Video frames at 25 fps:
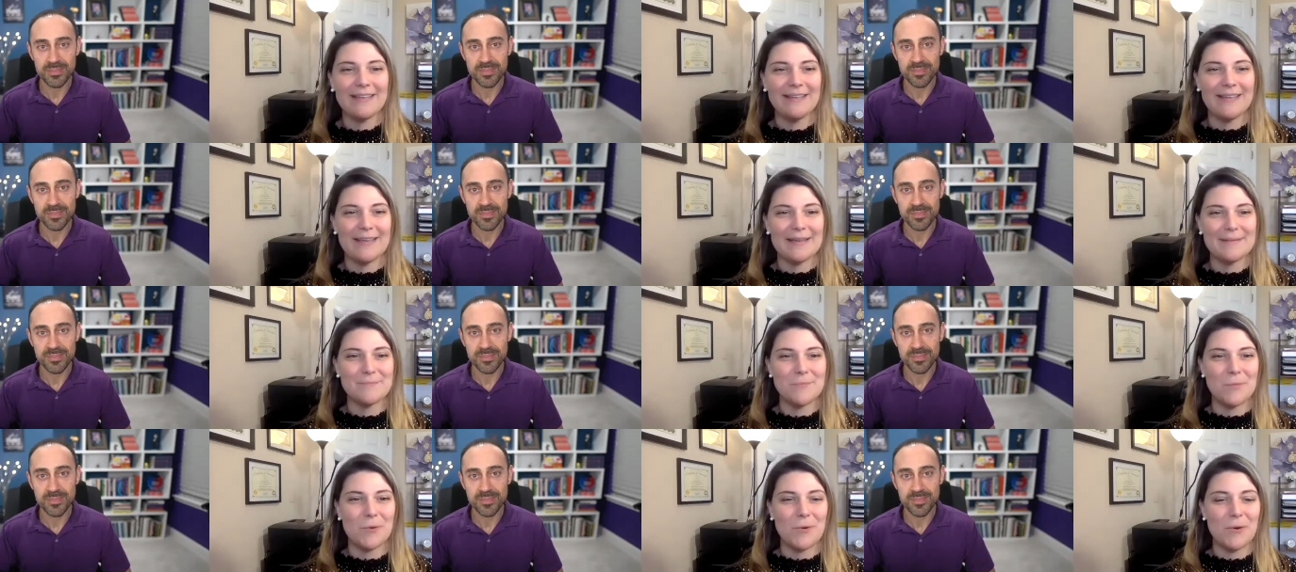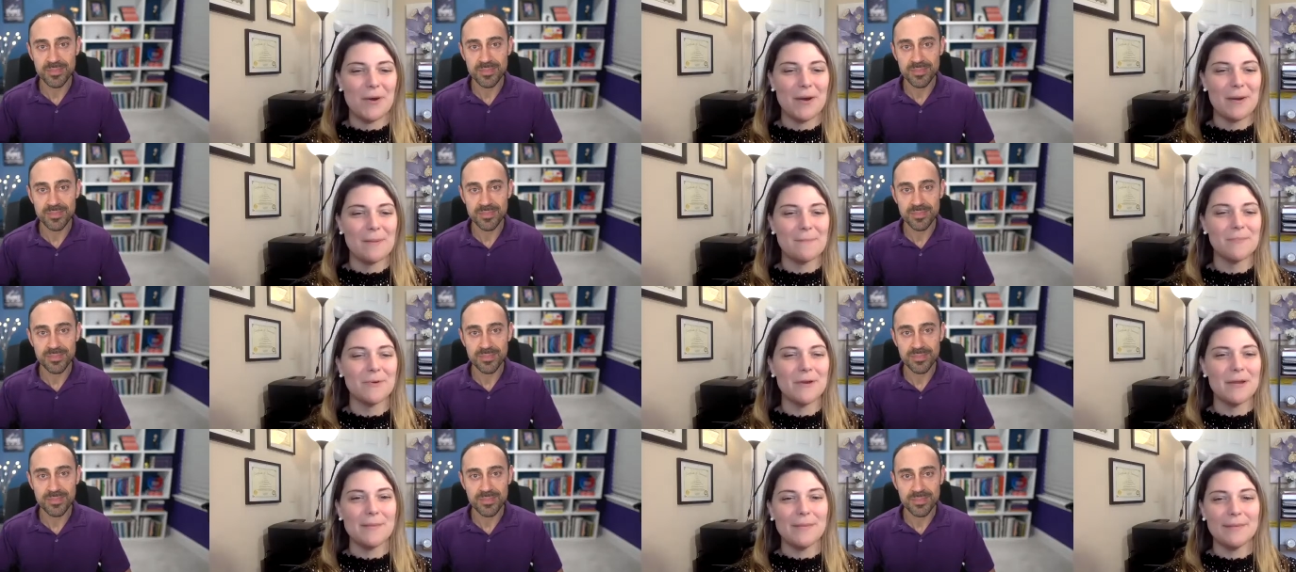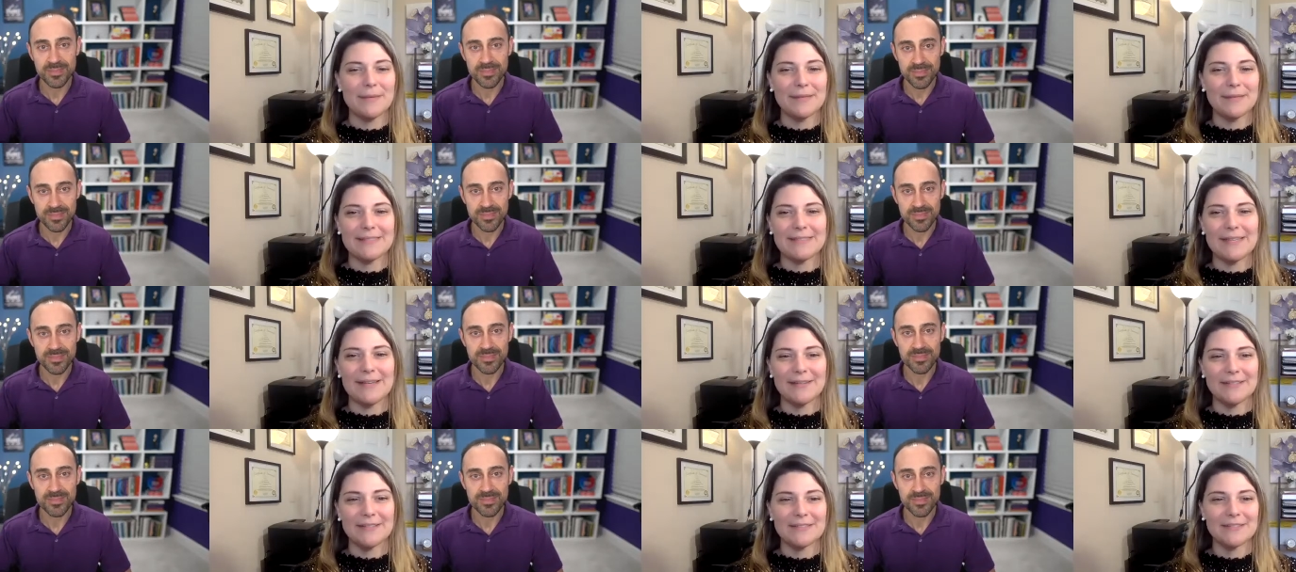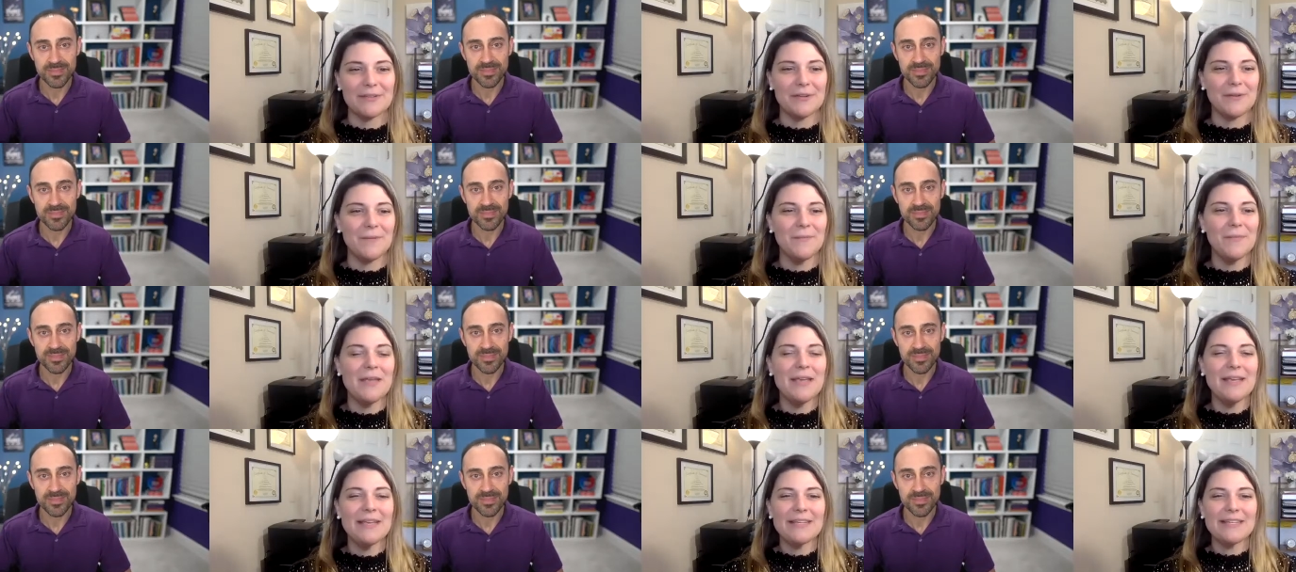Speaker 1: get more premium sales.
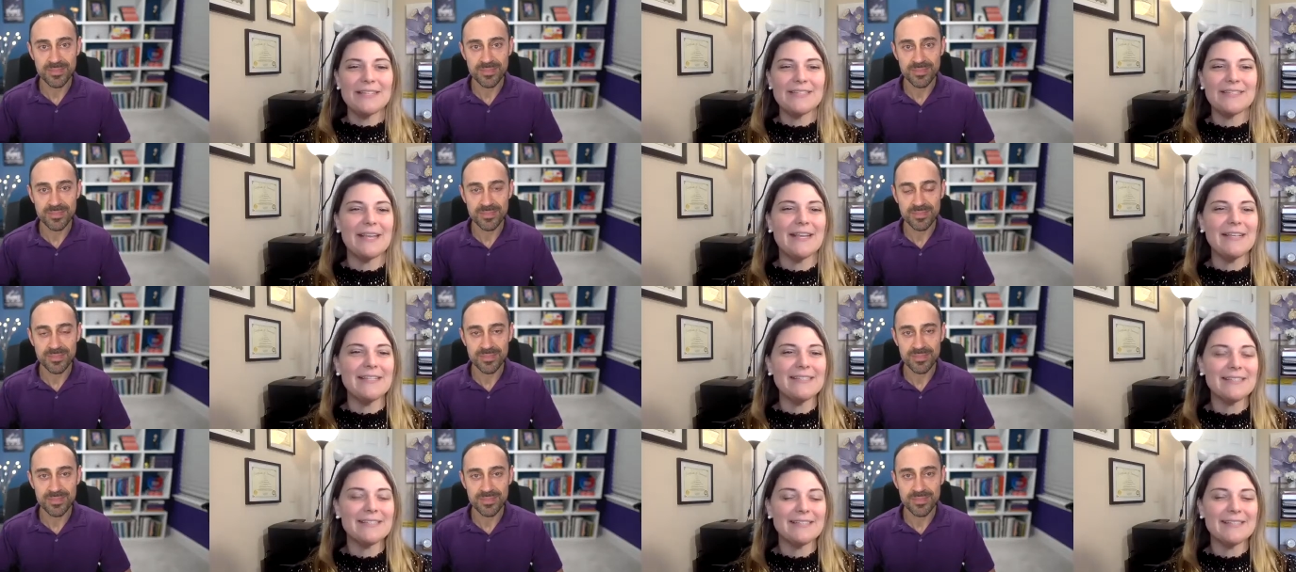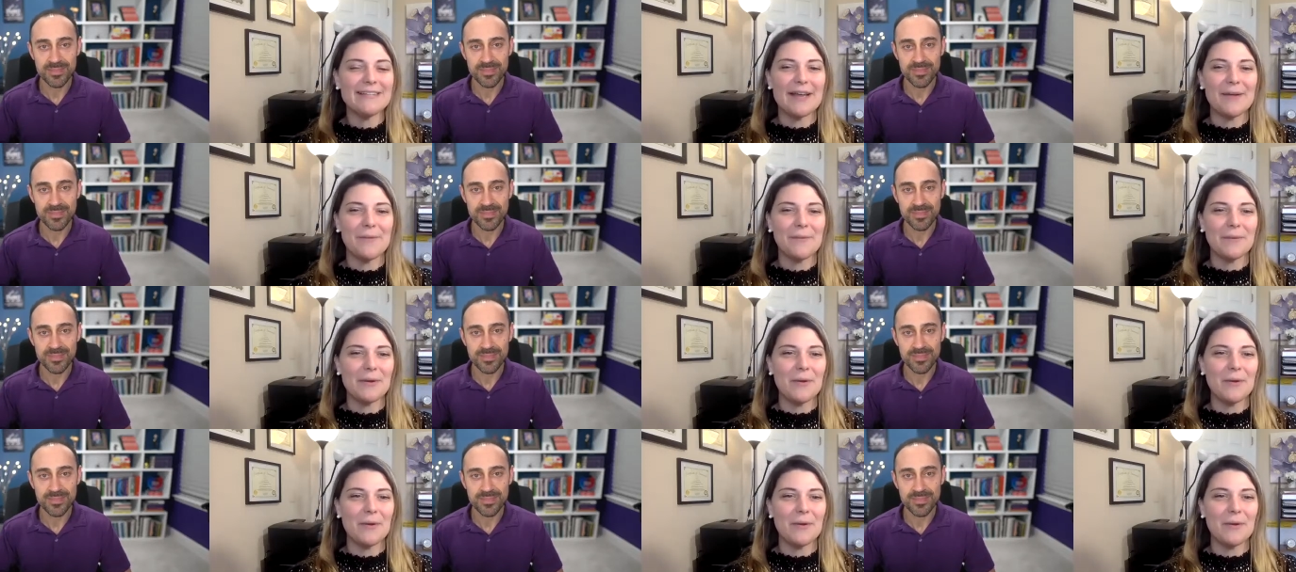So, Jason, I